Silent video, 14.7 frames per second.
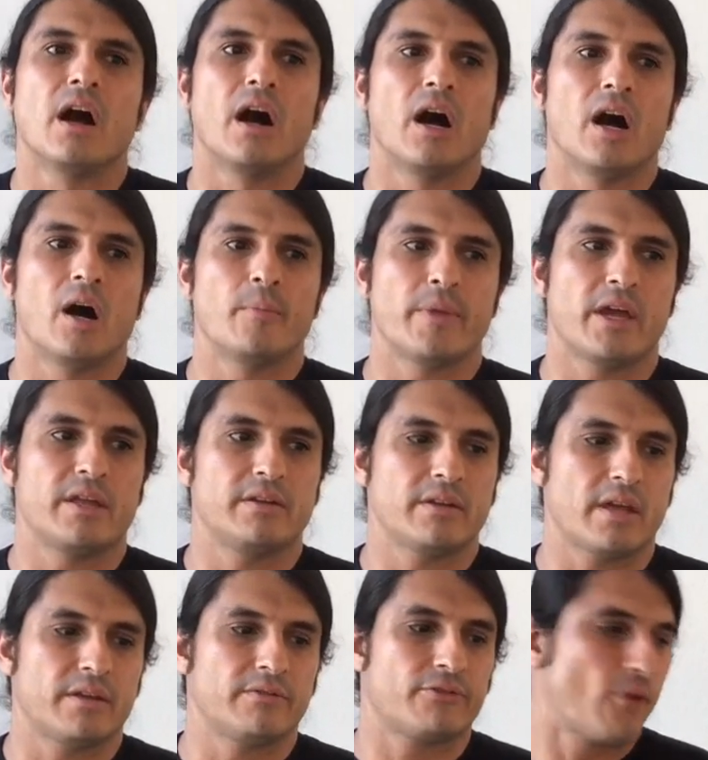
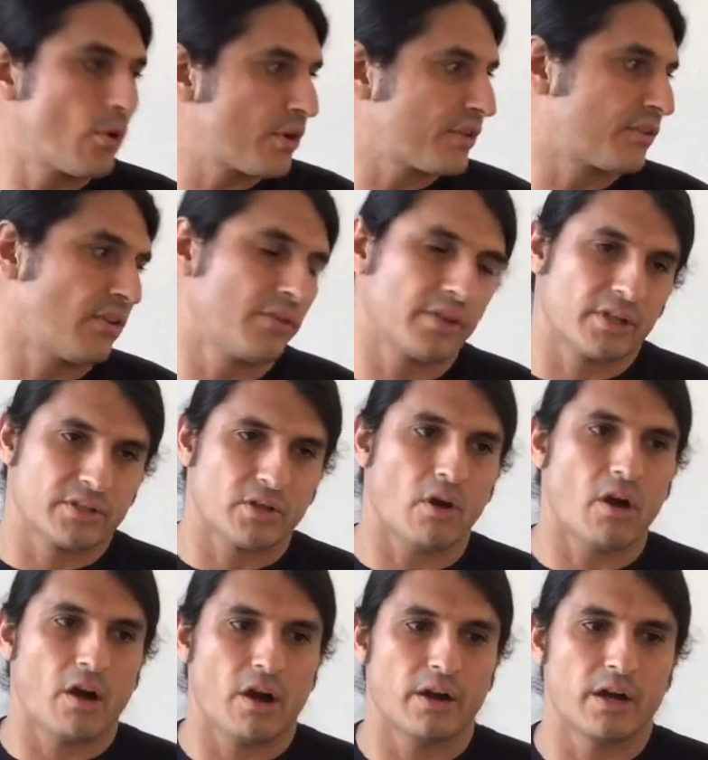and focus on the
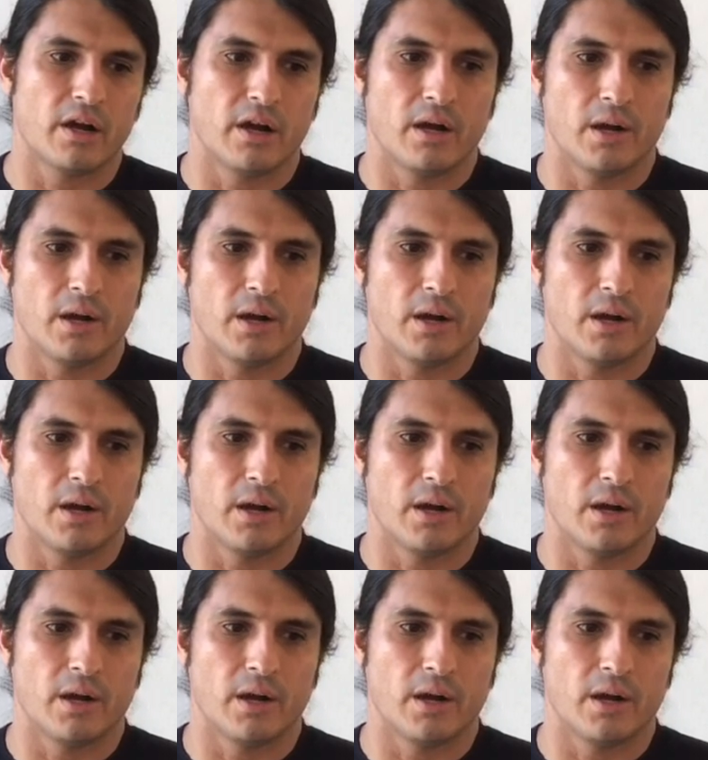guitar.